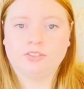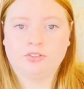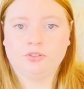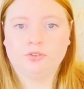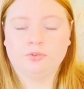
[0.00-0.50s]

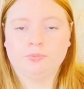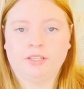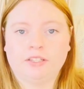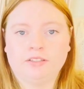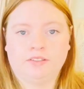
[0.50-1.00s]
to
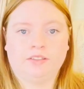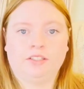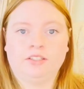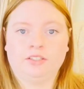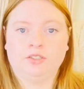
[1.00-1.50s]
make
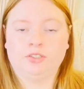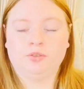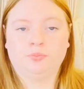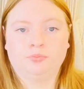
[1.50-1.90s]
the